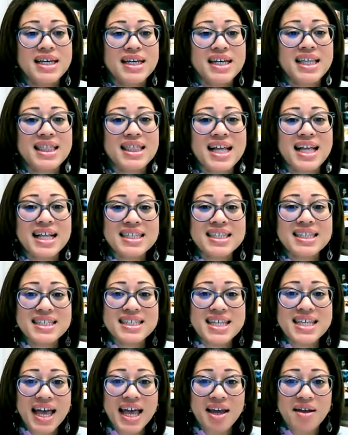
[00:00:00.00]
Then that
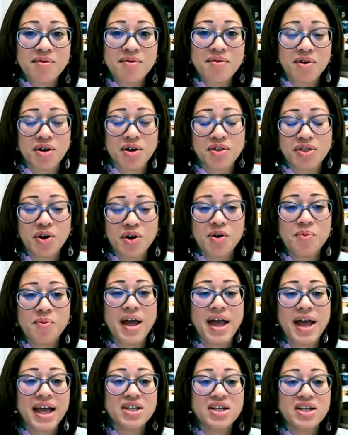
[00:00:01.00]
second or third
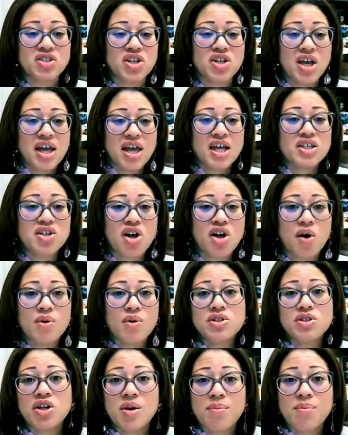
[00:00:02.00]
page is
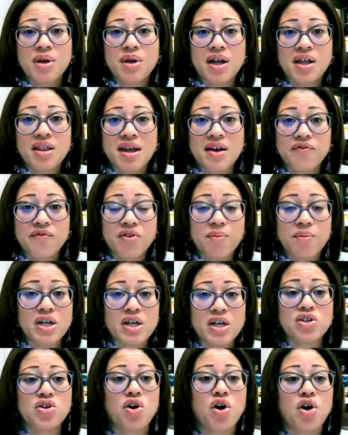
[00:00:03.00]
always going to be the
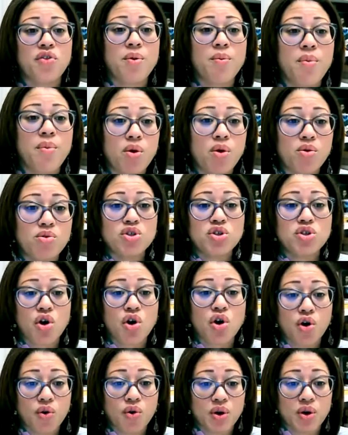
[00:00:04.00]
information on the most
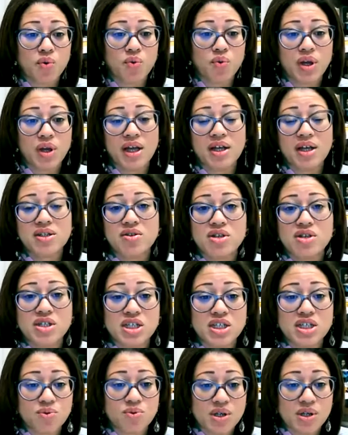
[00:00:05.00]
current week. So this
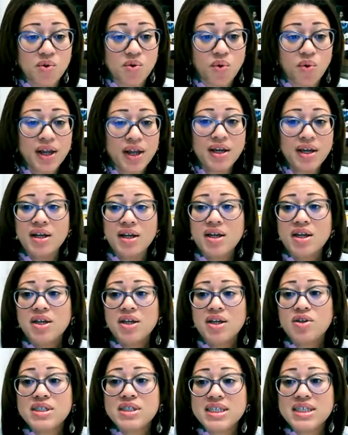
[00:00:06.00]
is week 1.
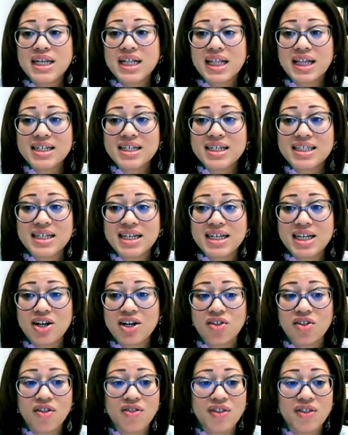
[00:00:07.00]
You'll see listed here
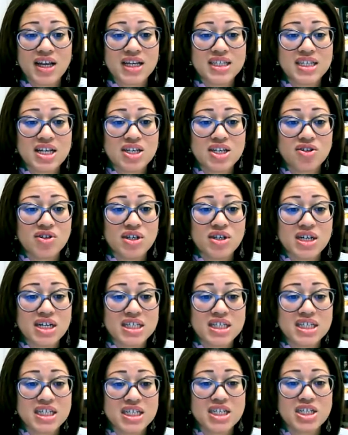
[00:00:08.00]
the things that you
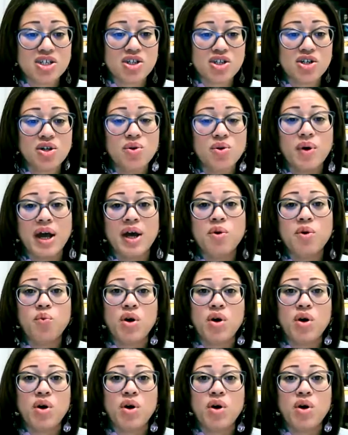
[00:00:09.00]
need to do and